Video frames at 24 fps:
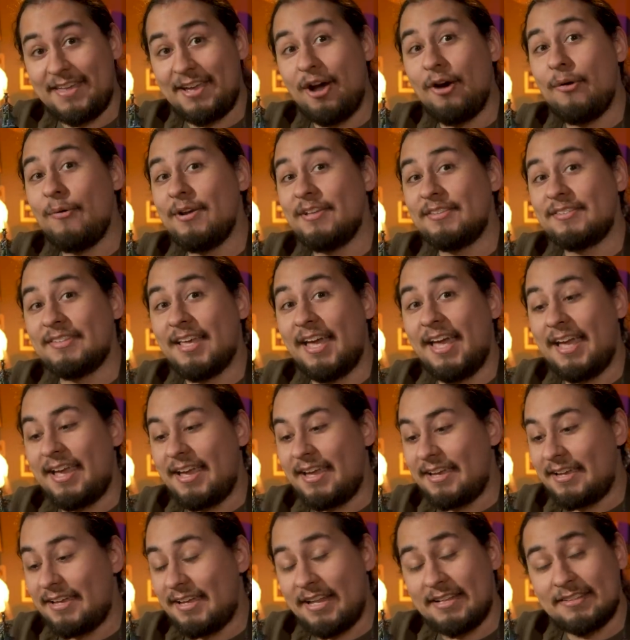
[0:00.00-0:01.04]
they always
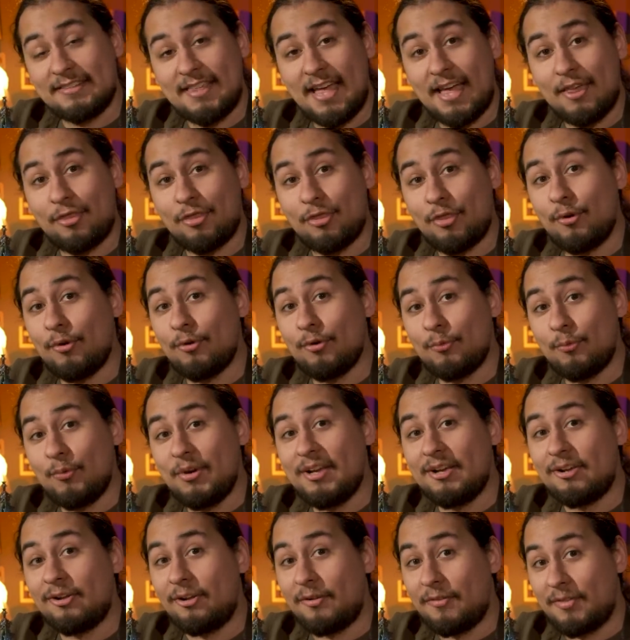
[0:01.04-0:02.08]
say it's that third
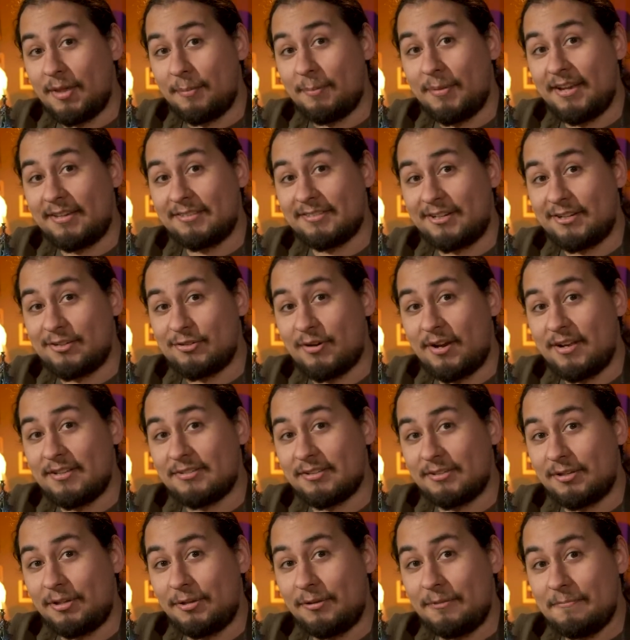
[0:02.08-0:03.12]
wheel that makes it a
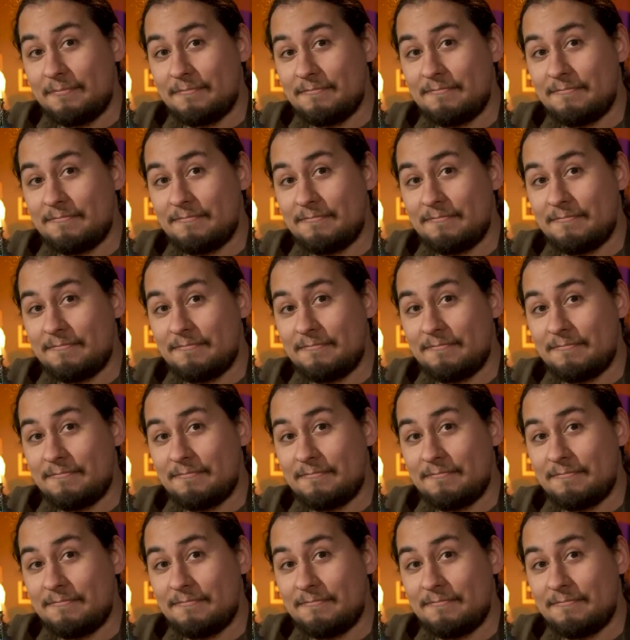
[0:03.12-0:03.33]
tricycle.